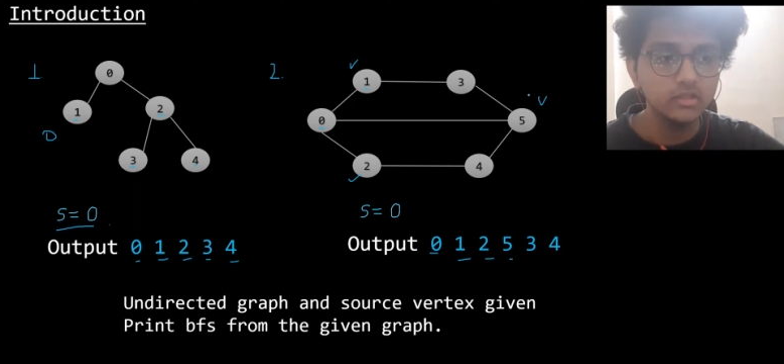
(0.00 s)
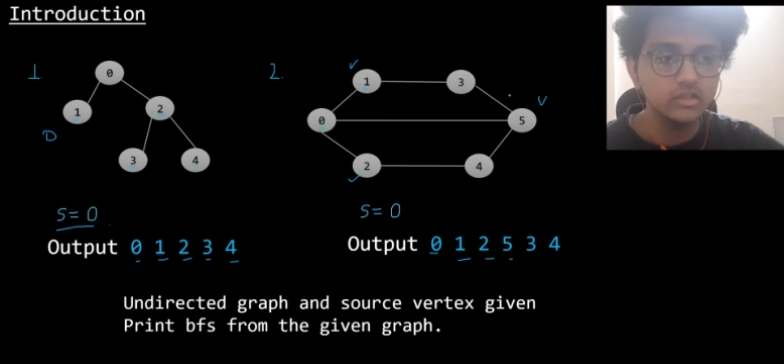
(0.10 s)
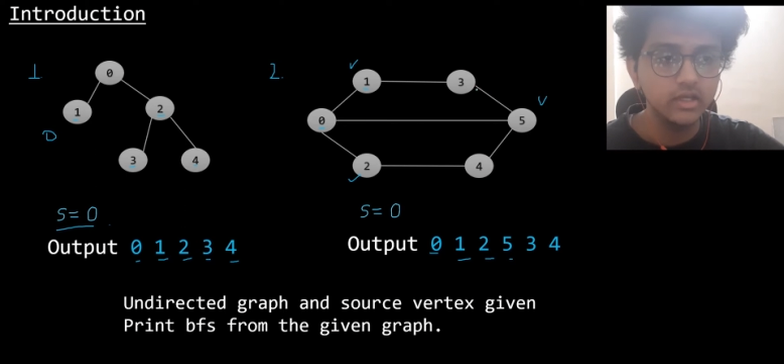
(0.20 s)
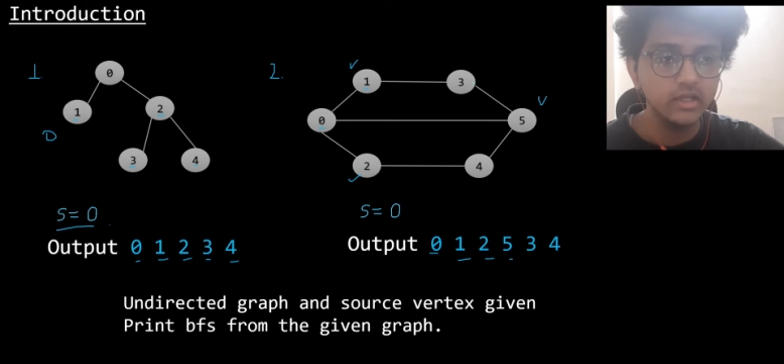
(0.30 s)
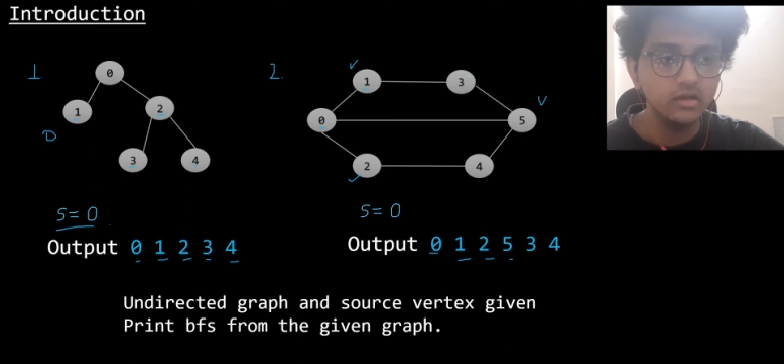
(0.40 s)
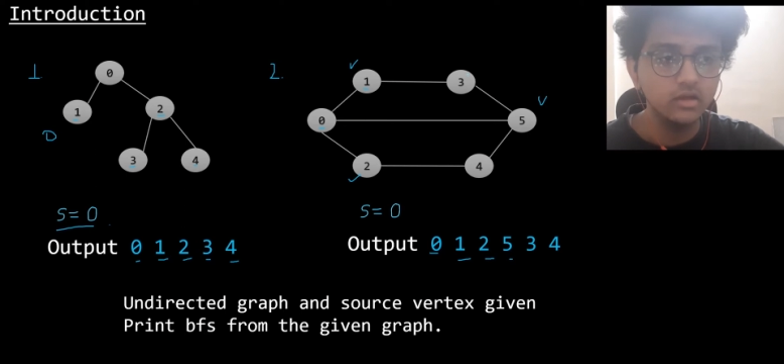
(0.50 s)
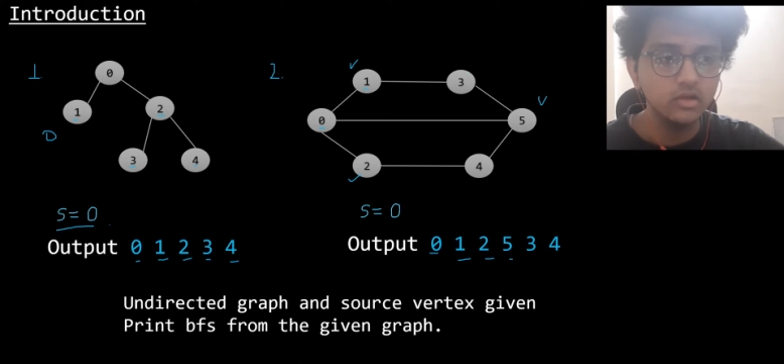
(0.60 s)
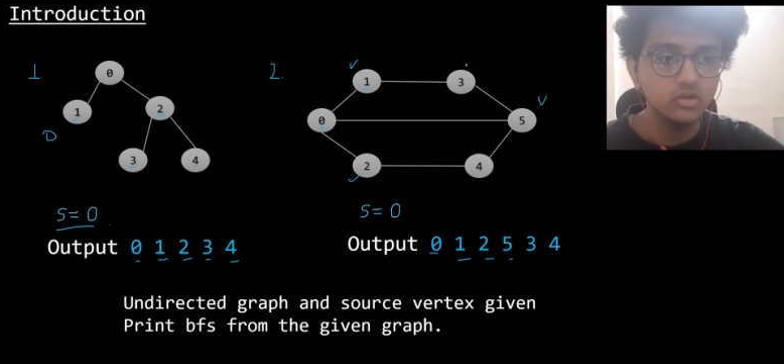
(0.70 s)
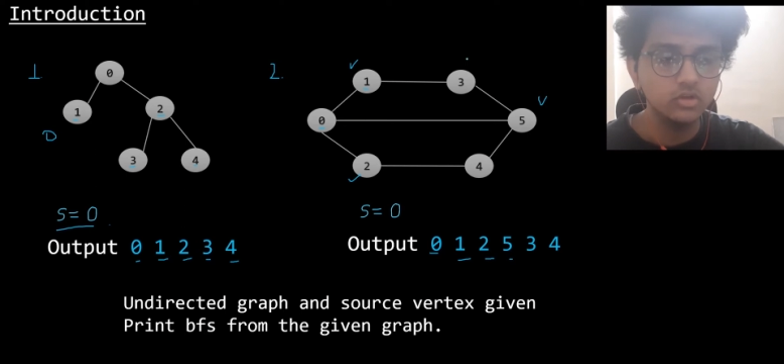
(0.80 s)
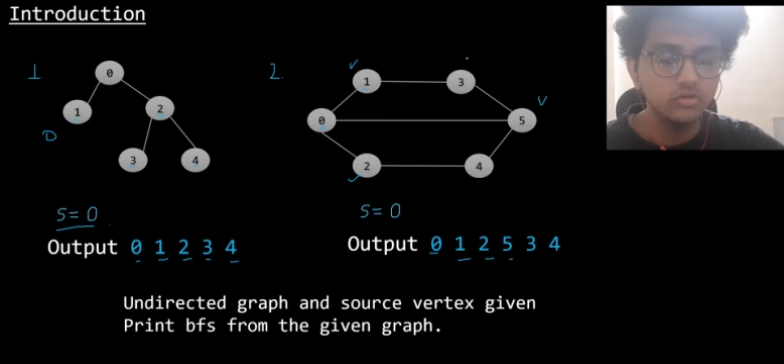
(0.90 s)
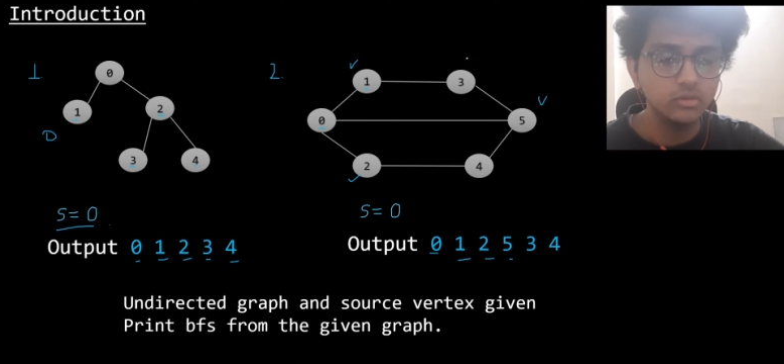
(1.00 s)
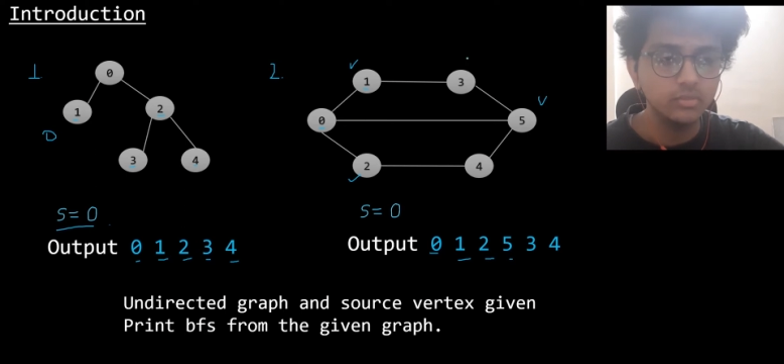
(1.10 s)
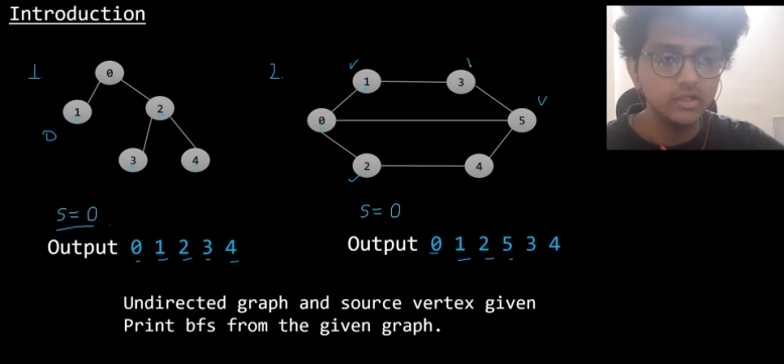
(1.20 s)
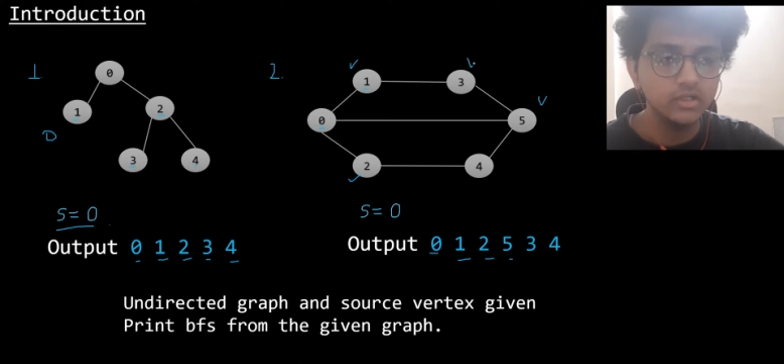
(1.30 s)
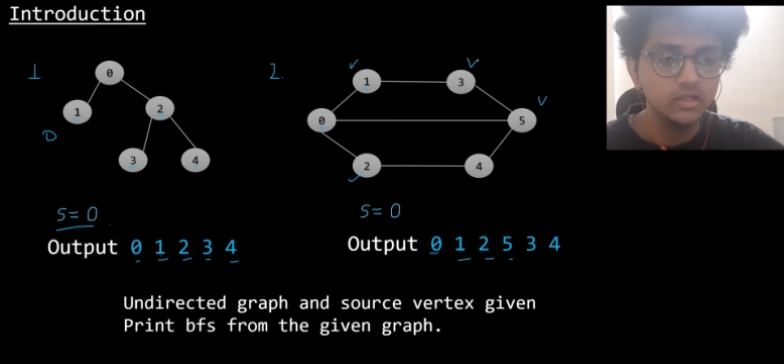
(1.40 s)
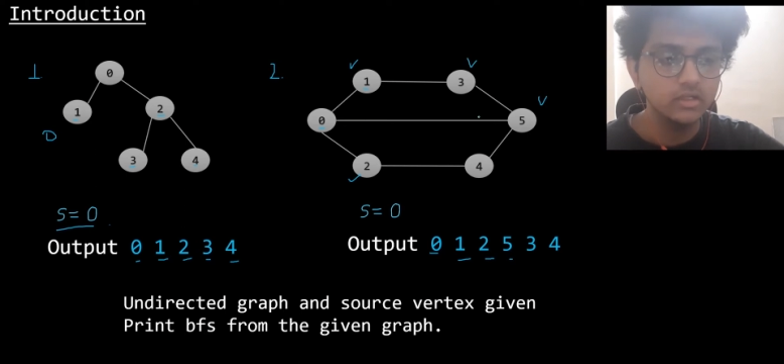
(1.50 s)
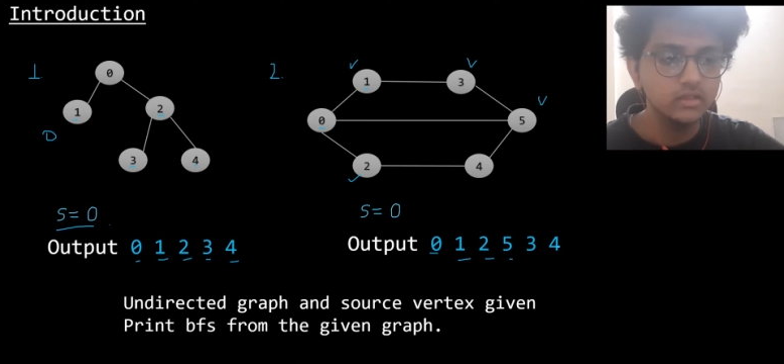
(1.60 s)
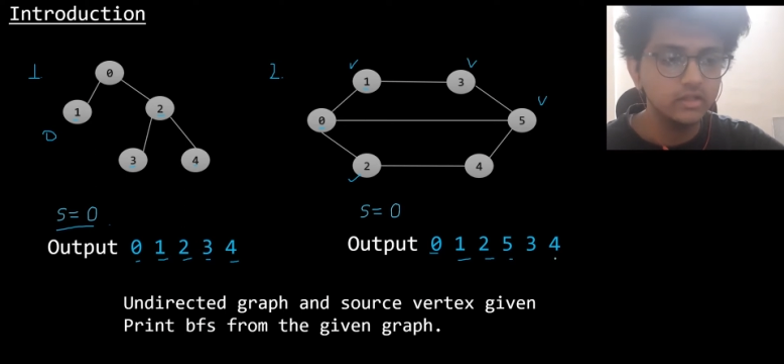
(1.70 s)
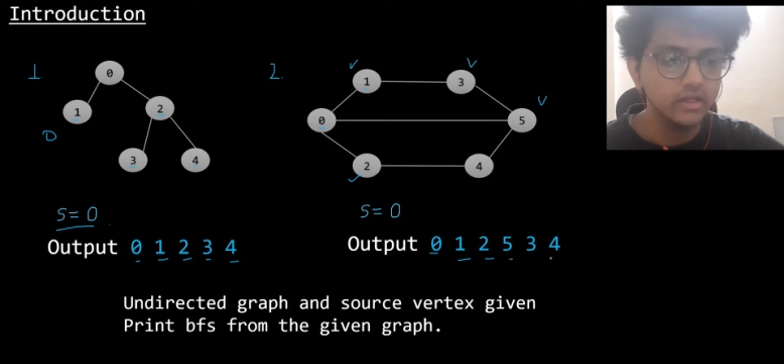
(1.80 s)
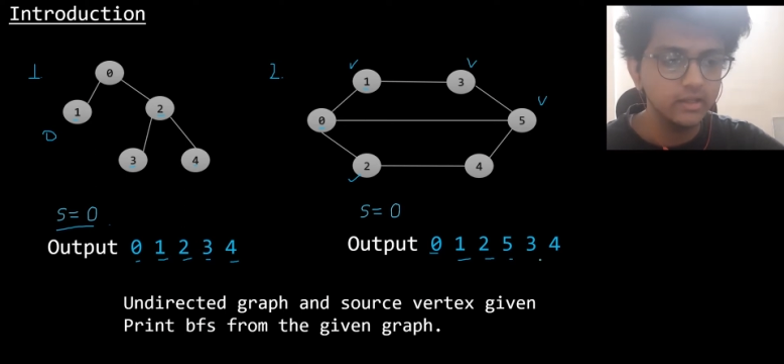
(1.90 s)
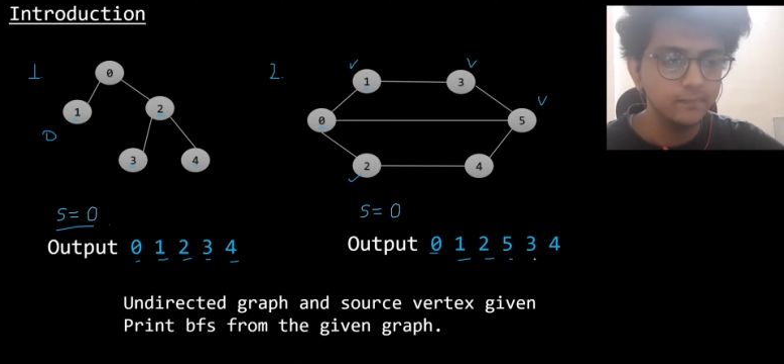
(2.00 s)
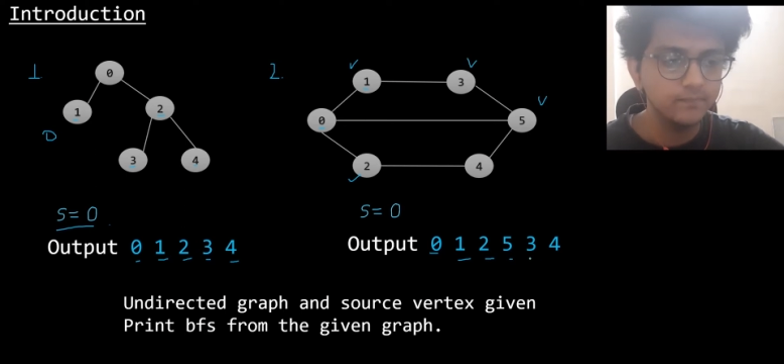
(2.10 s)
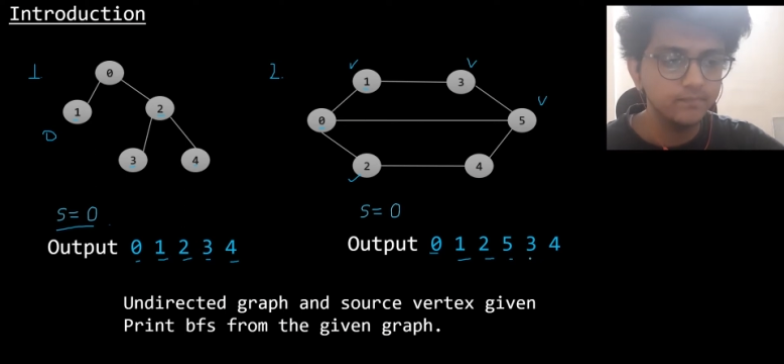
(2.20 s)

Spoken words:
3, so we will print 3,